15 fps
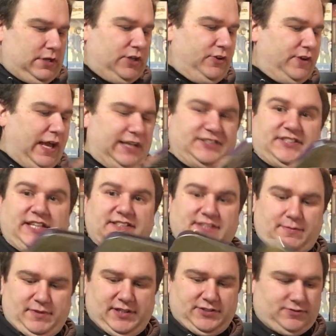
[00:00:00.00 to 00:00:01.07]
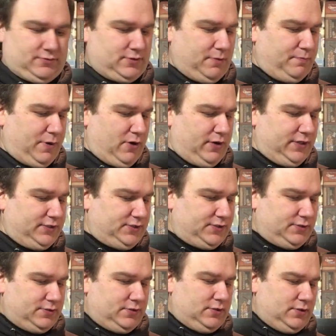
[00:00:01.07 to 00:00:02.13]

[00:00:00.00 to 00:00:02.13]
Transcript: You can kind of see some of these components.